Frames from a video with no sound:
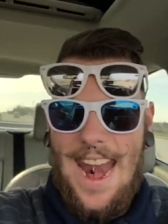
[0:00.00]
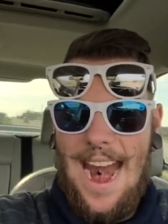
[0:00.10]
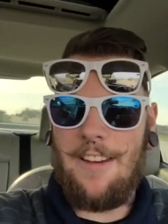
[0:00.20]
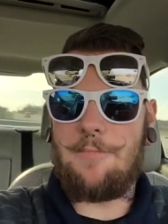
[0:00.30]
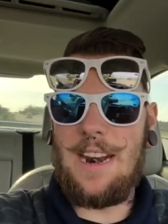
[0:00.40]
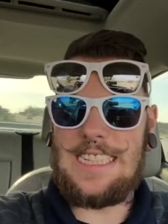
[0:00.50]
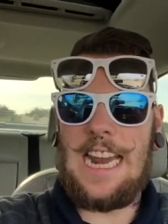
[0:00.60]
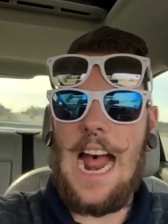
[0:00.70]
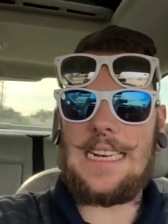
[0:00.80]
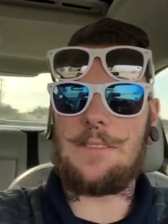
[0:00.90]
I've been
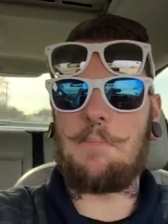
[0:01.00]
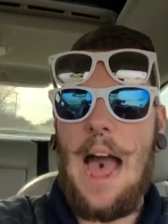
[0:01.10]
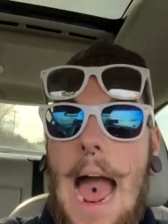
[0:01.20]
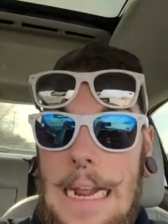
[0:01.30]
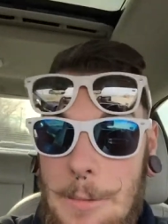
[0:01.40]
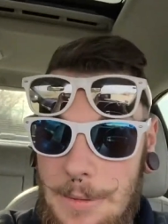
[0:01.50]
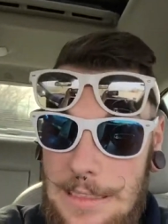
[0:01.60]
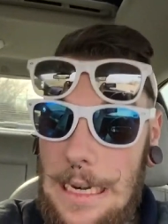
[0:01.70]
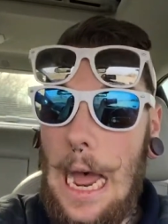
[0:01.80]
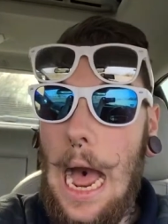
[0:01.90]
attacked by I
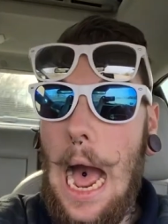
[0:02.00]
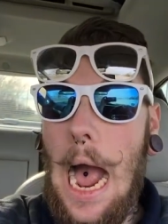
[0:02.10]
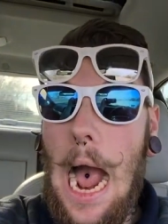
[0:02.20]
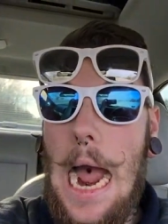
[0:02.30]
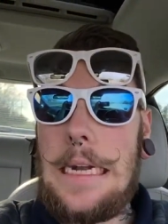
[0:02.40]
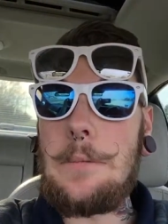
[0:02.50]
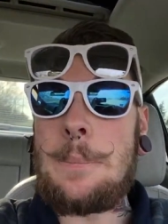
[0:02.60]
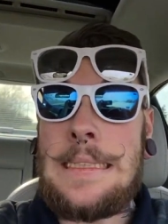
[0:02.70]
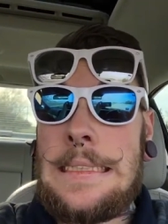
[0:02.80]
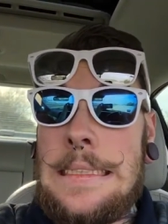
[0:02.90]
am I
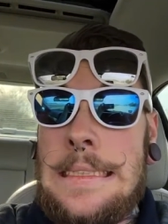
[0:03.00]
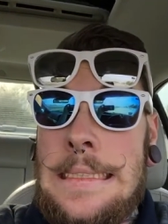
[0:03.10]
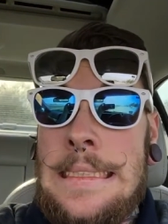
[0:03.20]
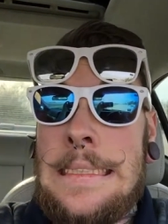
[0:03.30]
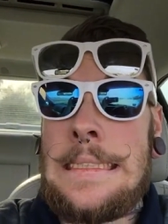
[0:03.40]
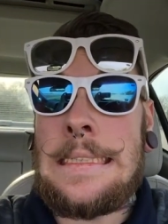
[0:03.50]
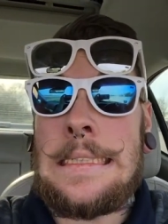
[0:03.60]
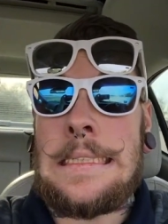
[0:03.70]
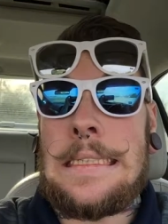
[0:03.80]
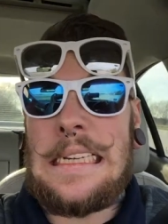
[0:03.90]
am mean
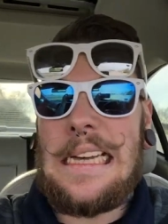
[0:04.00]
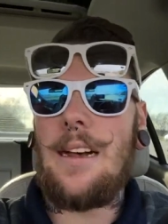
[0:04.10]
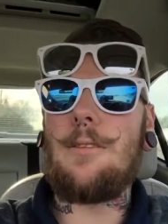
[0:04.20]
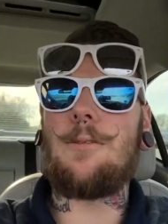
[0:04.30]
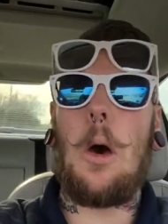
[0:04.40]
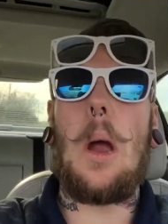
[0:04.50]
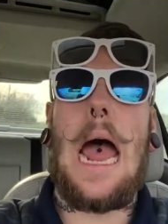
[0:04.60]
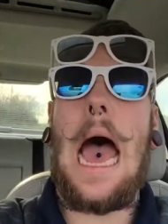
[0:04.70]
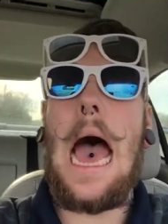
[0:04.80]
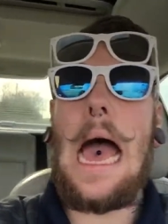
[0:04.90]
four
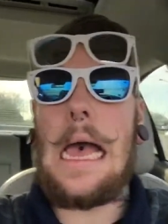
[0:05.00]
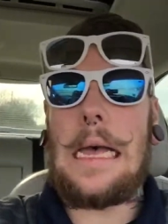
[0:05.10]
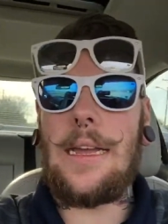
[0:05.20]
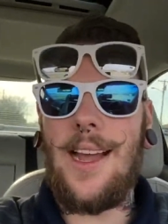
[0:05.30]
I.